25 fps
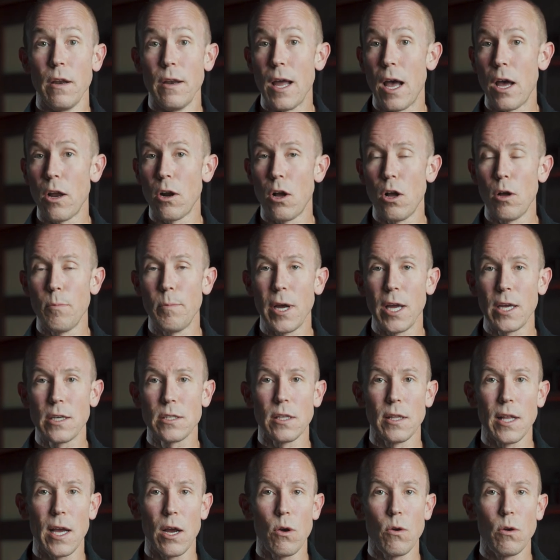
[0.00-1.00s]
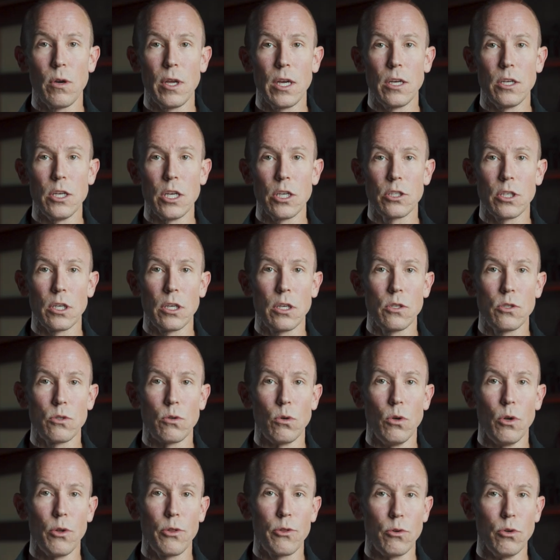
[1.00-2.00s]
Not all bikes allow ignition
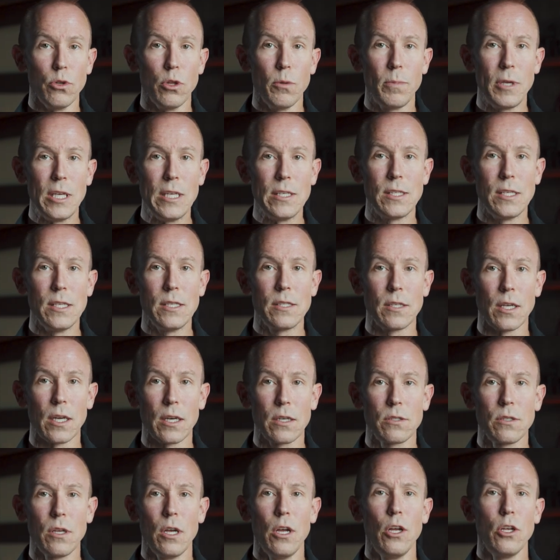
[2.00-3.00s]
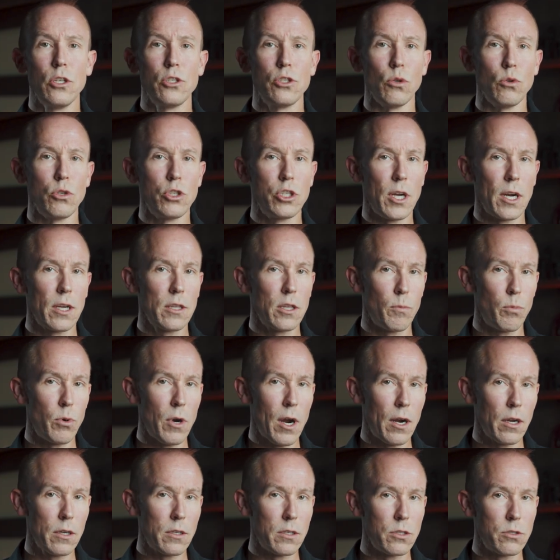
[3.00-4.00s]
control through the PC6, so check the
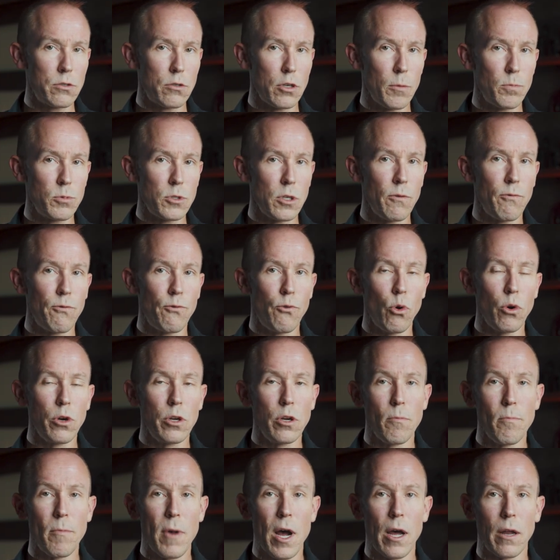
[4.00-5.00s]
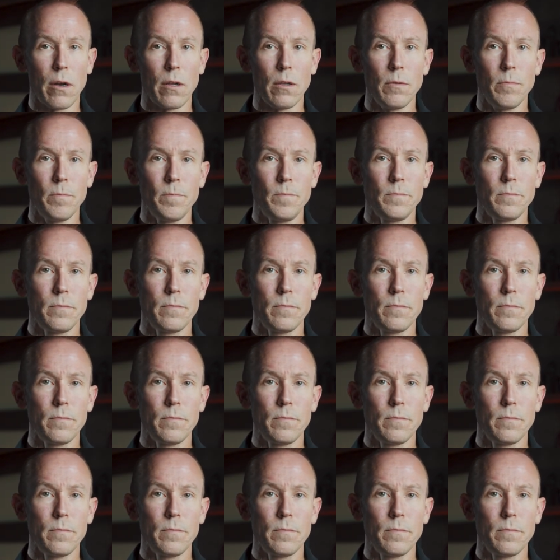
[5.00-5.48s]
product description for your model.